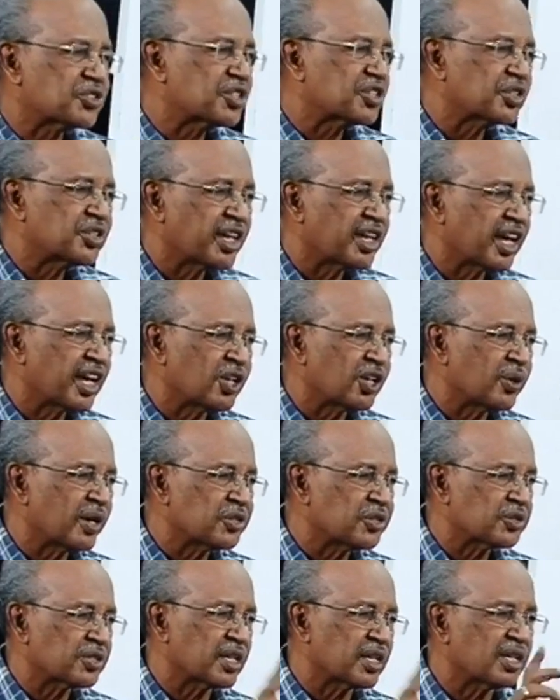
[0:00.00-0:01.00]

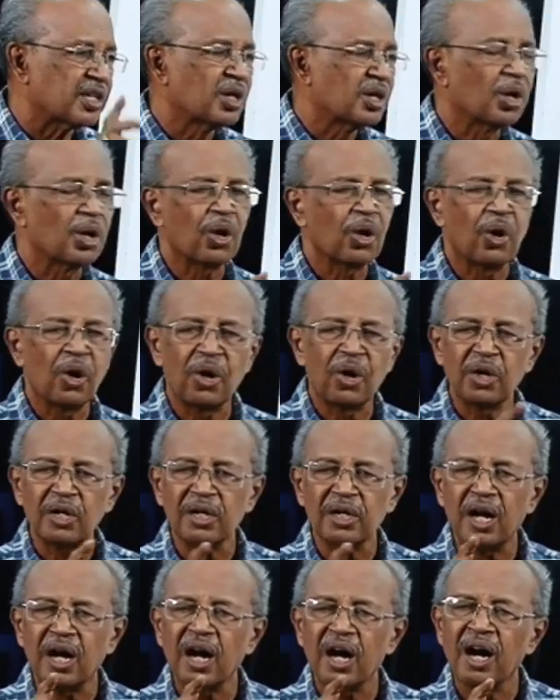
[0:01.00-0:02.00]
just, all,
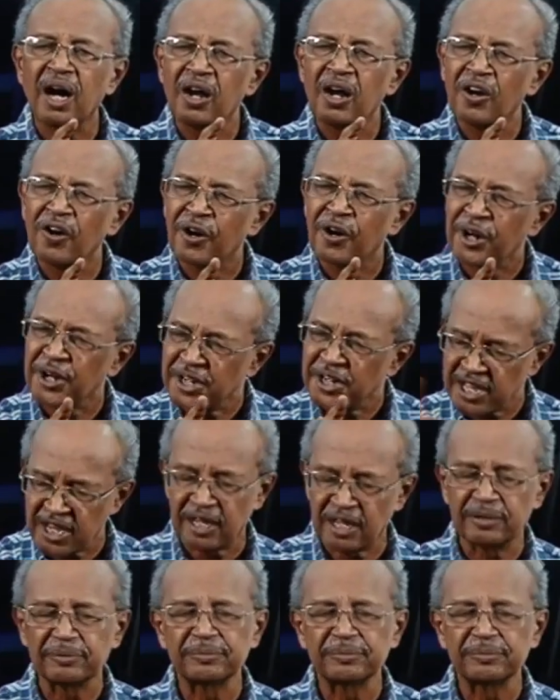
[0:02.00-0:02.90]
already,